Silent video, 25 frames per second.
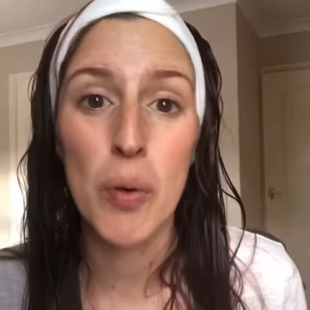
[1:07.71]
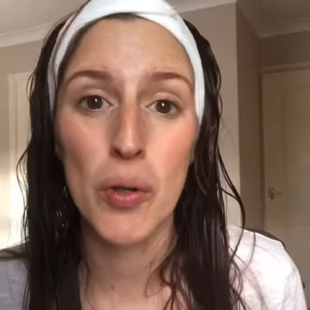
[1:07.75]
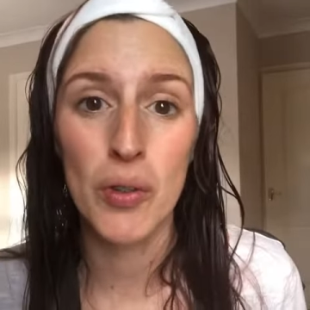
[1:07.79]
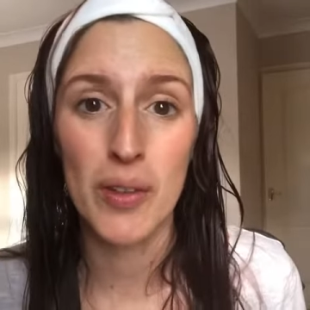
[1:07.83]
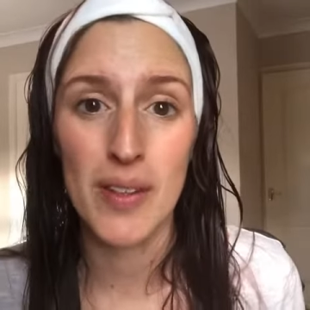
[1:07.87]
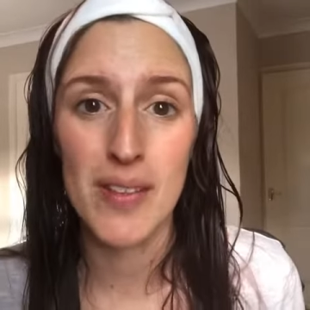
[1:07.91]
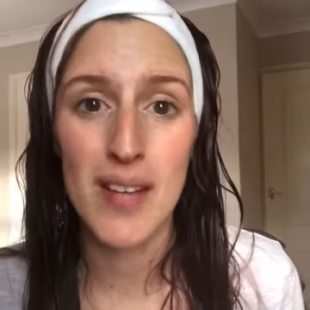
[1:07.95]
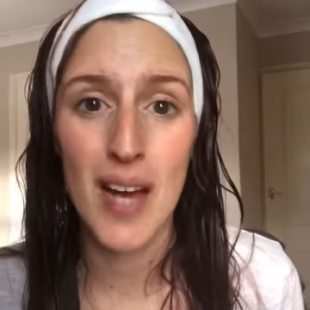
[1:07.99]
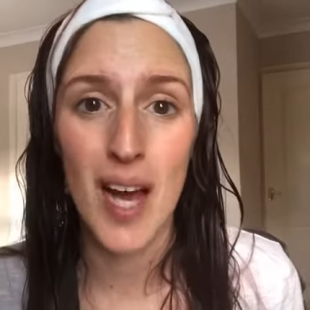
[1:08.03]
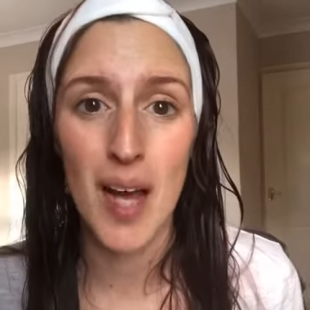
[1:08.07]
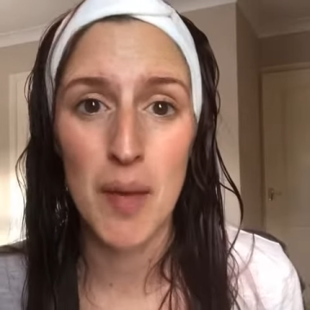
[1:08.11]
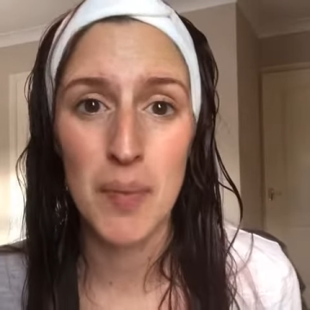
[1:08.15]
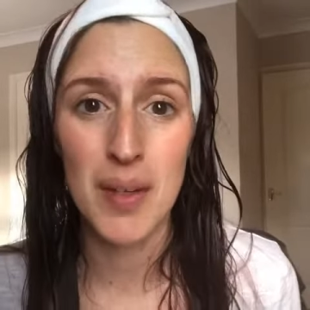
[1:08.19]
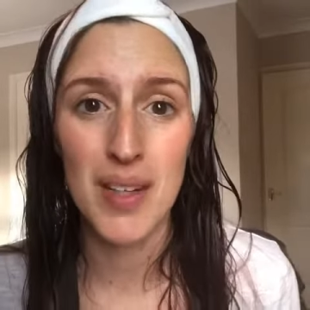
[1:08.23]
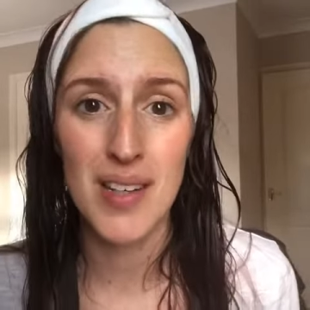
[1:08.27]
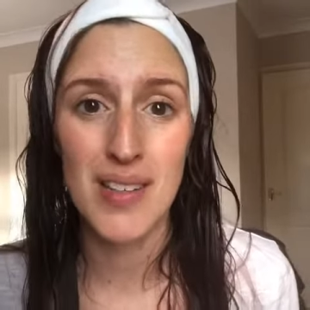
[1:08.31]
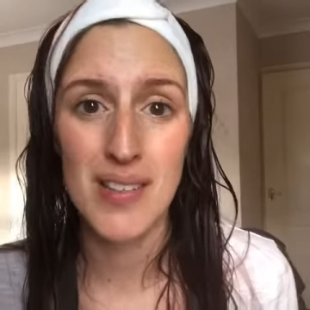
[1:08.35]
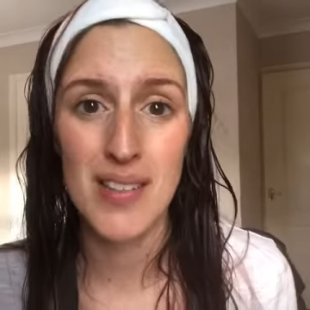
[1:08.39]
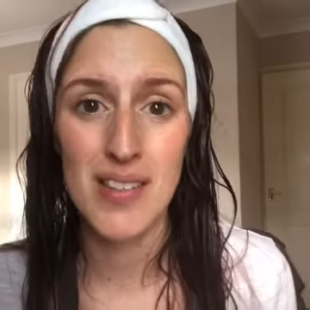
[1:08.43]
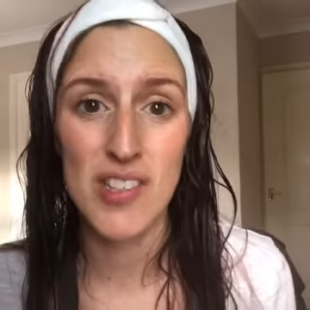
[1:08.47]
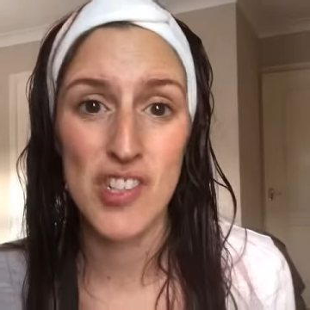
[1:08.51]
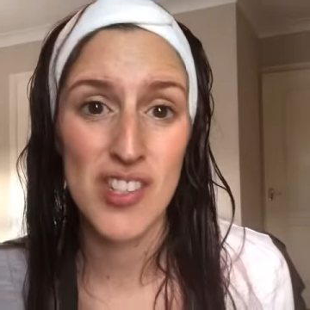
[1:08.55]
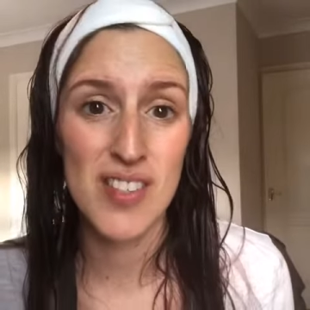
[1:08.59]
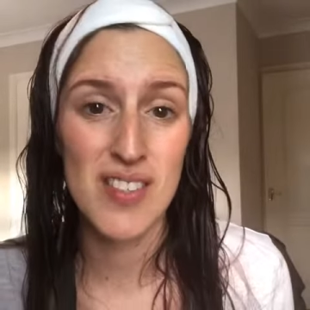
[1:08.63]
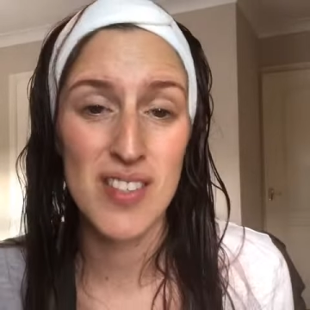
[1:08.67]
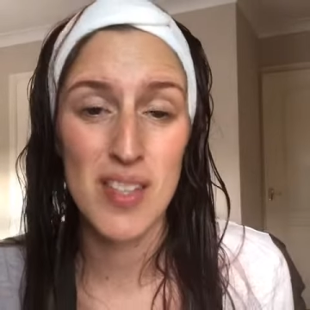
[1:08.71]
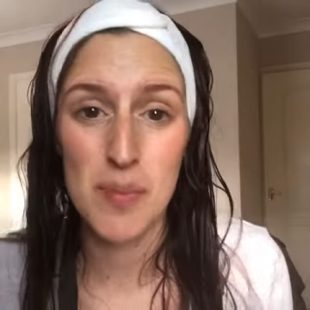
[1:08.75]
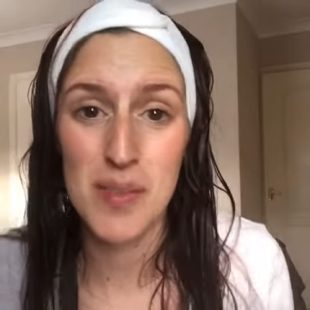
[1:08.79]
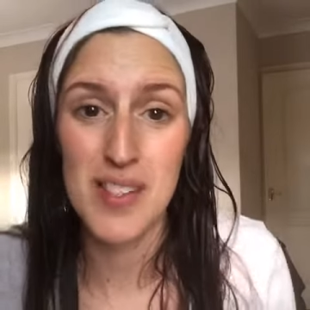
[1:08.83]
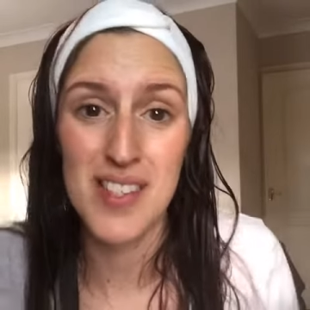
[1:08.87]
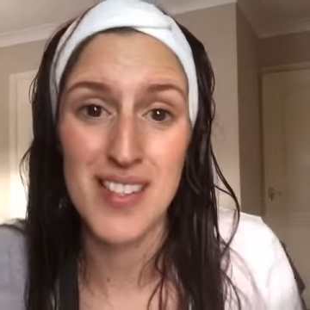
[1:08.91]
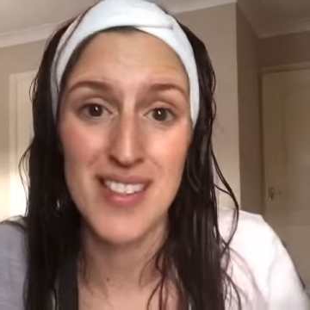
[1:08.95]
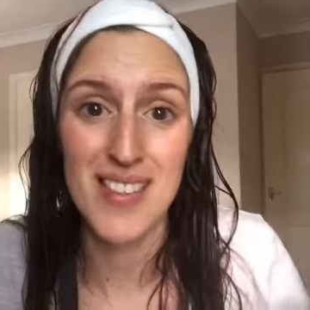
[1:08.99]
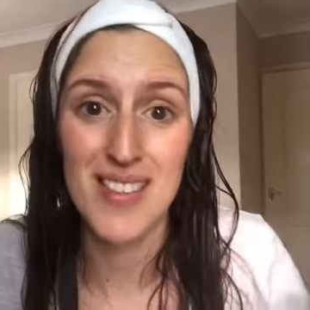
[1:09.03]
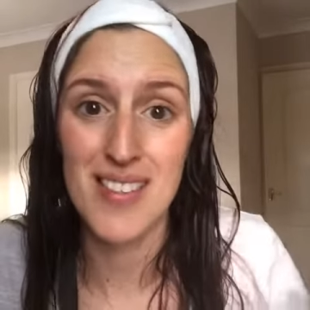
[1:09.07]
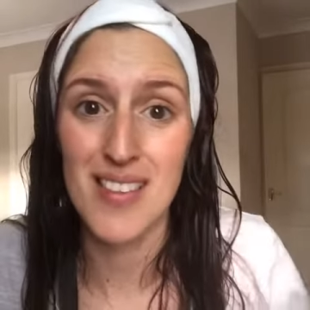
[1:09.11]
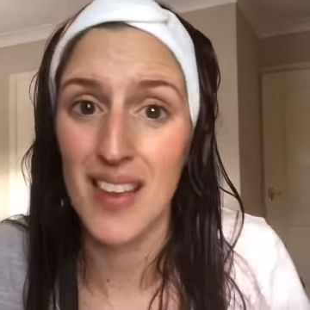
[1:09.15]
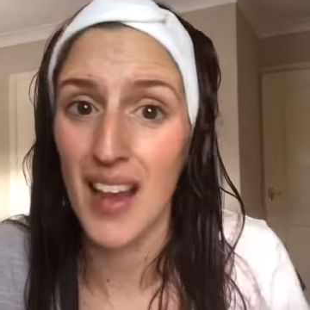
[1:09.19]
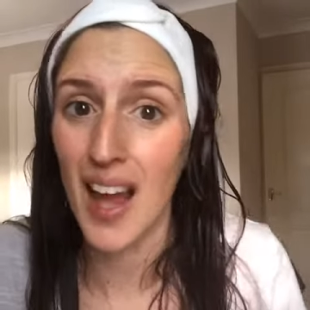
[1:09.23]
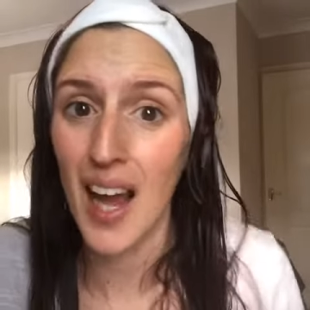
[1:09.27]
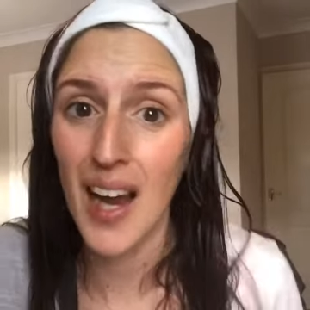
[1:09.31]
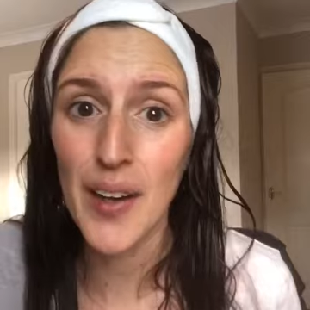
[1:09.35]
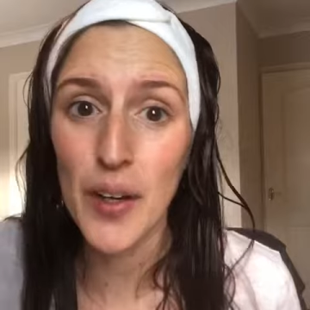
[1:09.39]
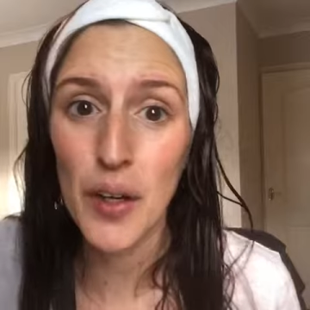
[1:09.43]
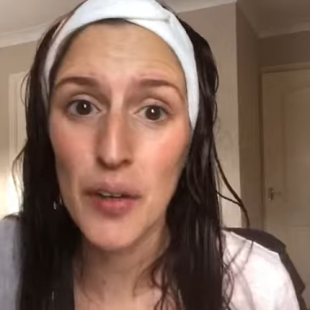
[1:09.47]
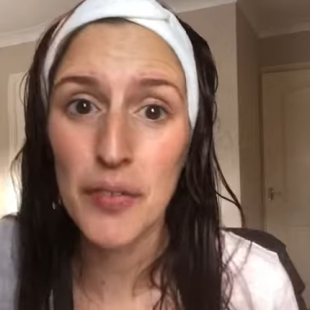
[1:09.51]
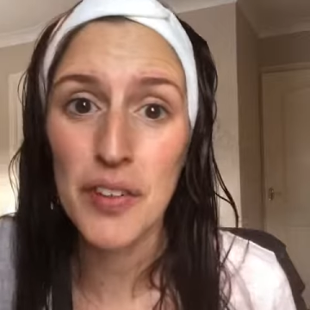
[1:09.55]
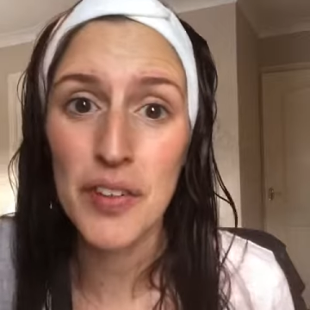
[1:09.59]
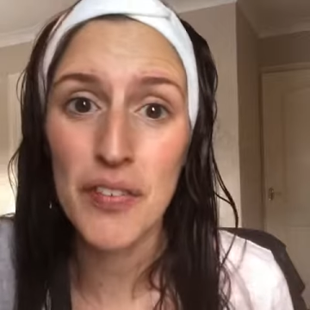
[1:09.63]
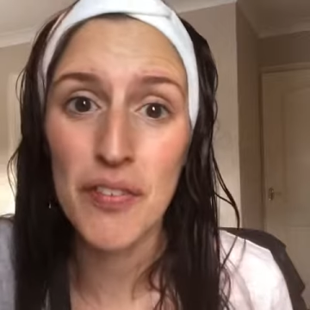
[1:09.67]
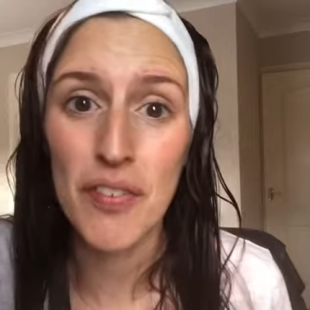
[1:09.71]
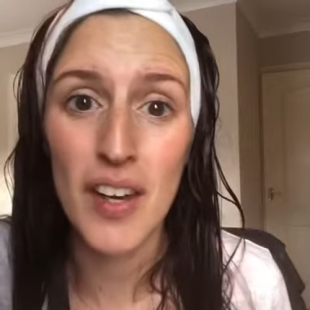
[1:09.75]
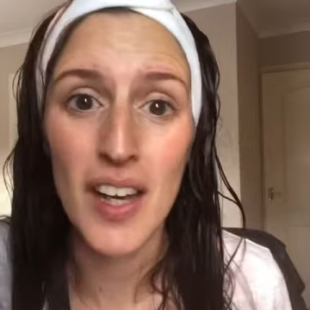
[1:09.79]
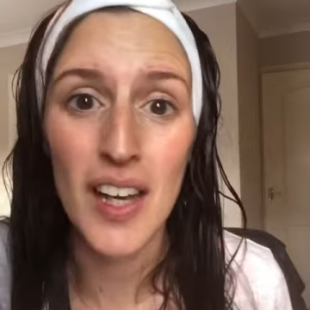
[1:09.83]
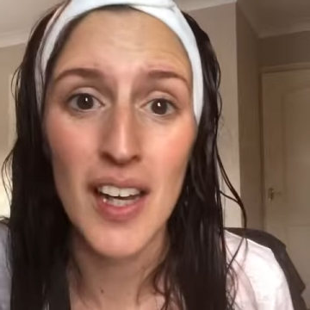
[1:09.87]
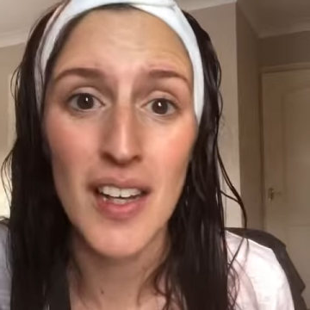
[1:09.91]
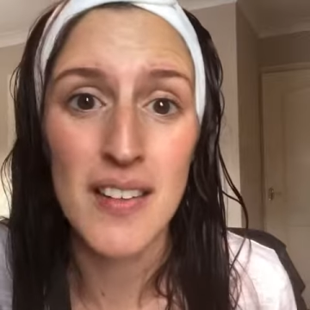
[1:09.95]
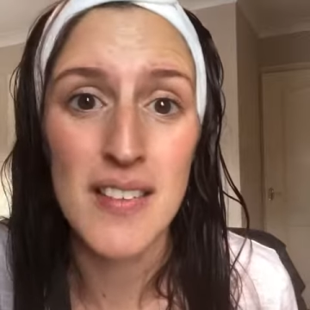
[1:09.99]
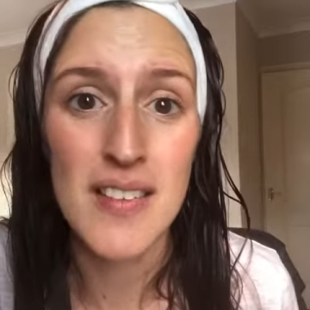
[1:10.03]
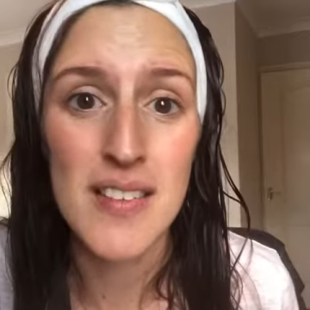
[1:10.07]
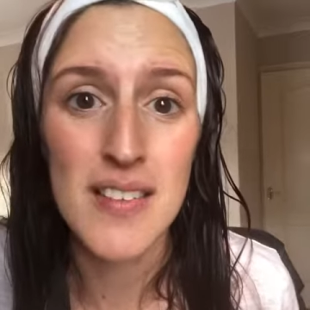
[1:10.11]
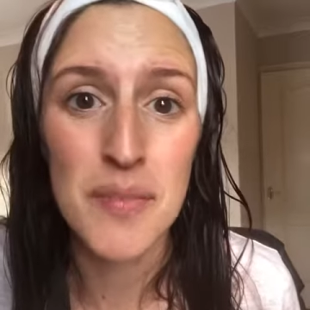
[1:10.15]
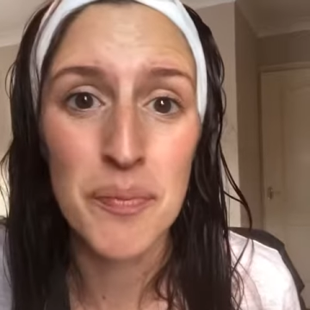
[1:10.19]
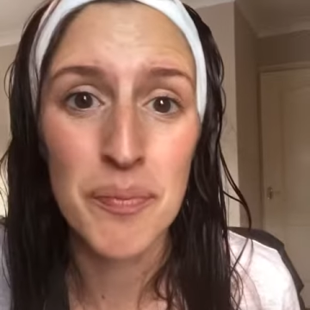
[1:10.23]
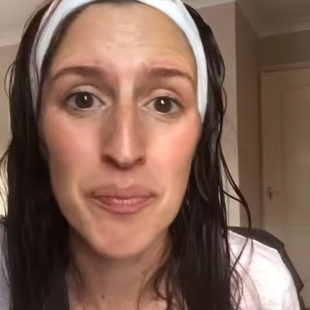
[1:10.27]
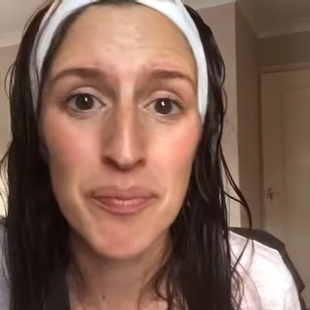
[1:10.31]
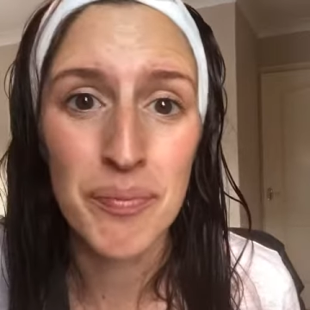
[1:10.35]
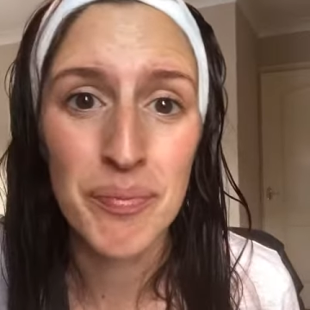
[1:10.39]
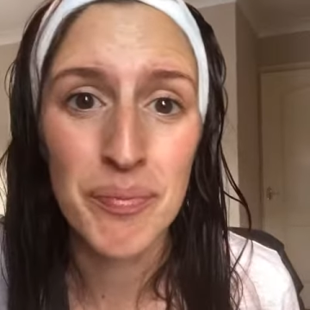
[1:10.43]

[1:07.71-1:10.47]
all the time because it just seems to slide off your face.